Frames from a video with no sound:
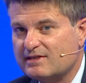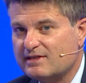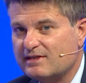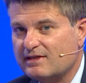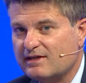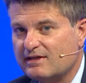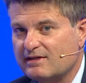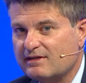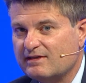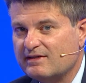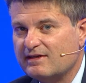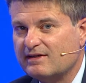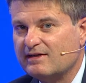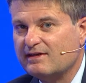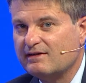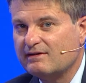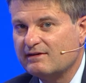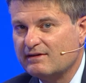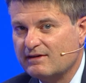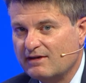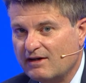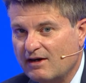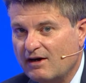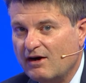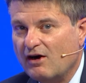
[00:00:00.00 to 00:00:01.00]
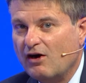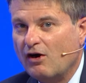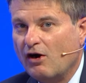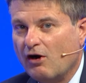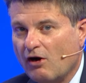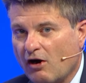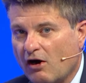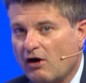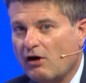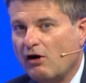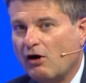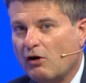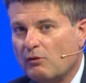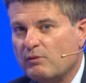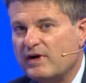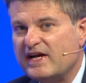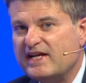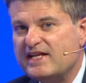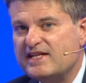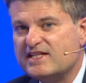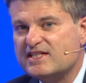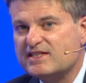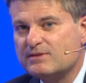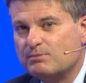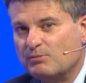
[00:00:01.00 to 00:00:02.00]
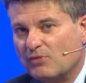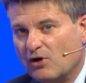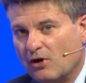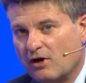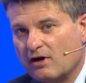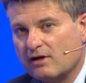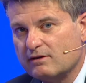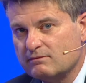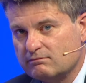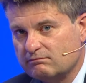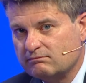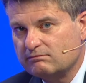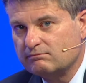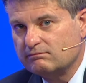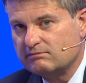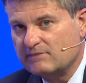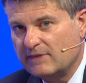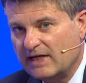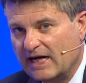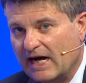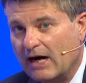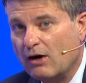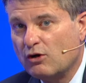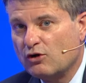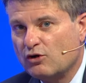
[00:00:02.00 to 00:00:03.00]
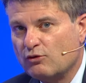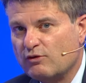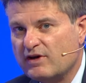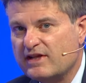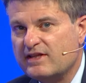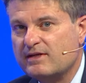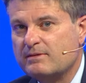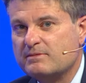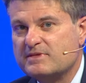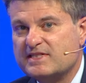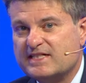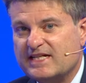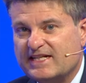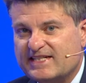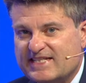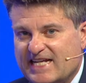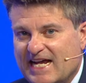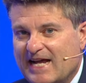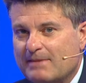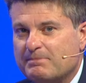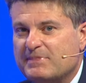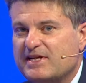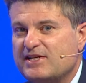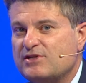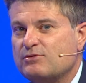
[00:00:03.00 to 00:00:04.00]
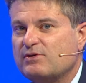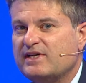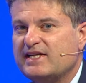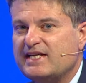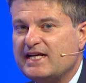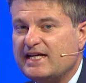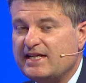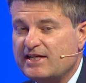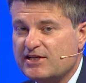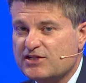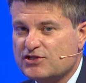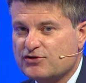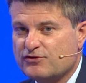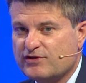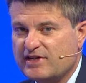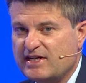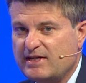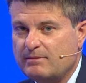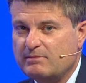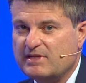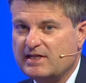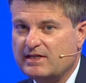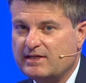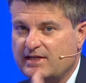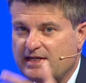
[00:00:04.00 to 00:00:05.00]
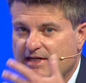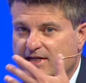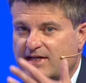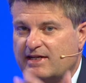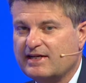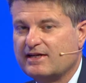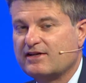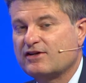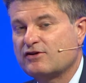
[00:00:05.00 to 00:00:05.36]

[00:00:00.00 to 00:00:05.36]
There are already smart algorithms that tap into a data stream, and they can